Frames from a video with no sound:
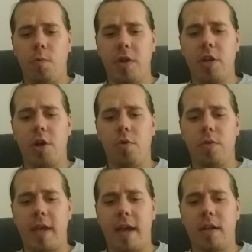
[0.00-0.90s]
we know
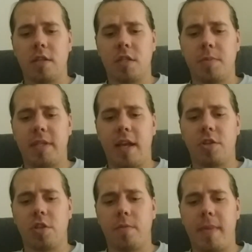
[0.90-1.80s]
that a
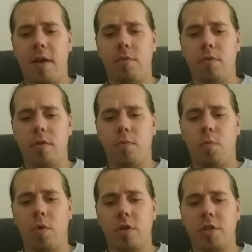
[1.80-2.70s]
substantial amount
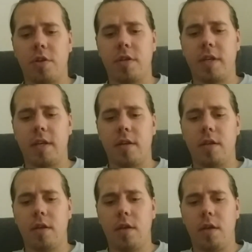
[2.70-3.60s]
were turned in.
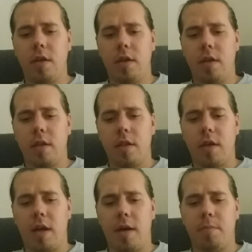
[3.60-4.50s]

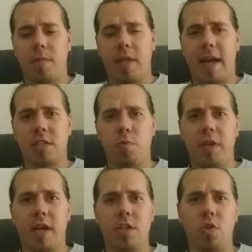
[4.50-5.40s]
Last
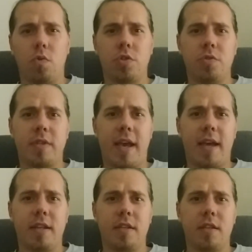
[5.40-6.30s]
week I told you
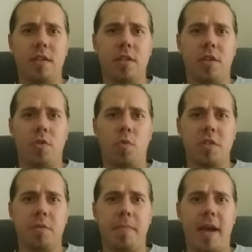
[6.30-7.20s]
that there
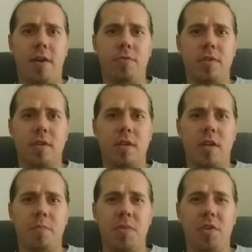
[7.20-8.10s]
was about
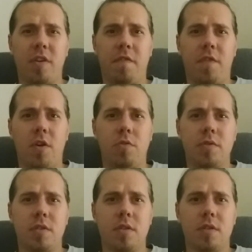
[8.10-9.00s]
1 million phones